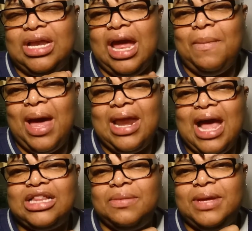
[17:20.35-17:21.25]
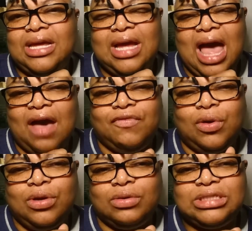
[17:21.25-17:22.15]
Everybody have to have
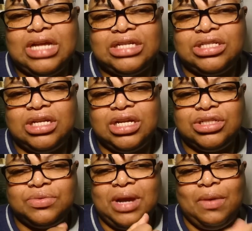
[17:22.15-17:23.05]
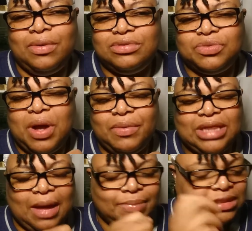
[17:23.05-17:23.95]
on no sexy lingerie. What was wrong with their